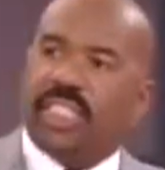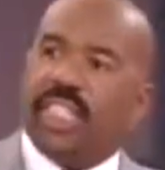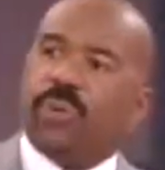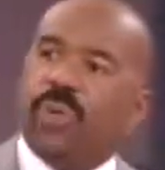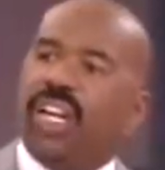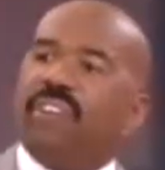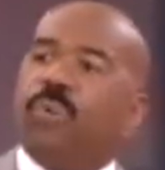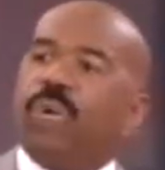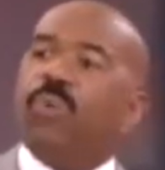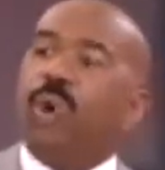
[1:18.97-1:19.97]
Just whatever
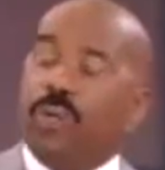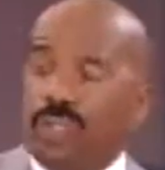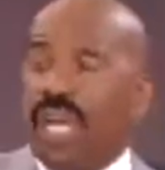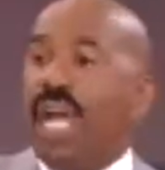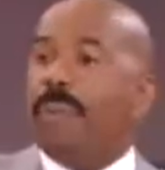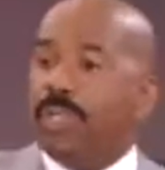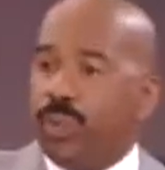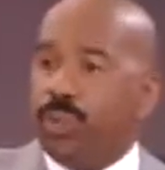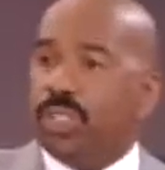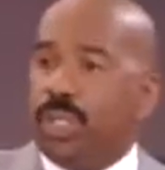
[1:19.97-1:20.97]
we want to happen
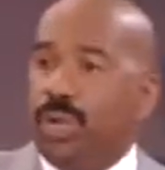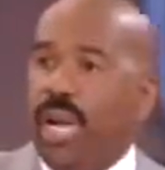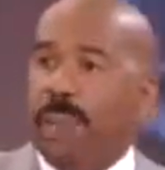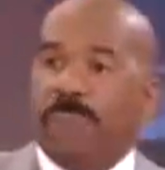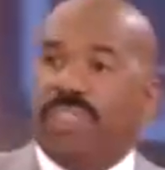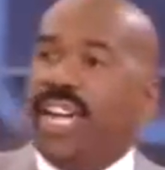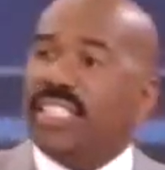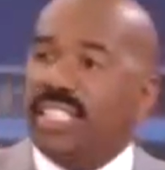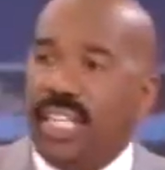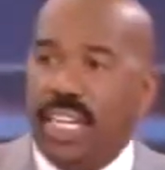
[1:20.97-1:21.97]
is what's going to happen.
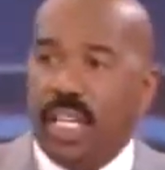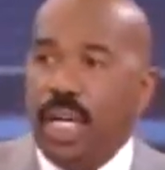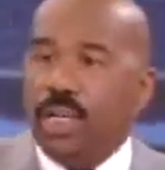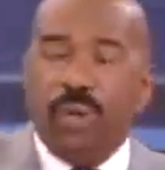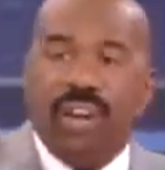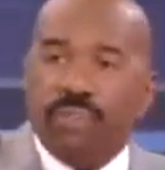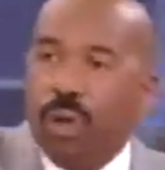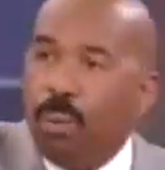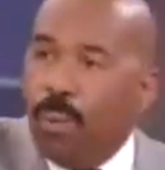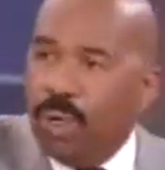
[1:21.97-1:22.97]
That's it. You have
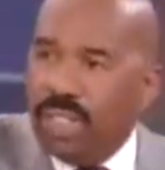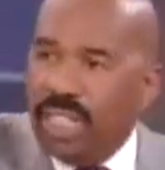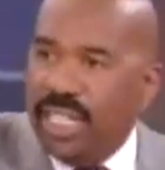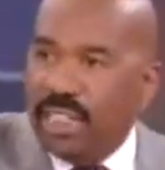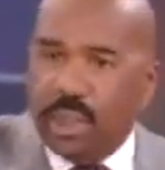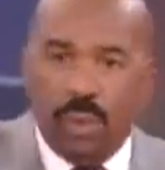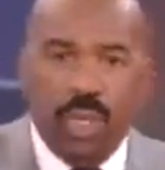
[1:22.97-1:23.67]
no more say-so.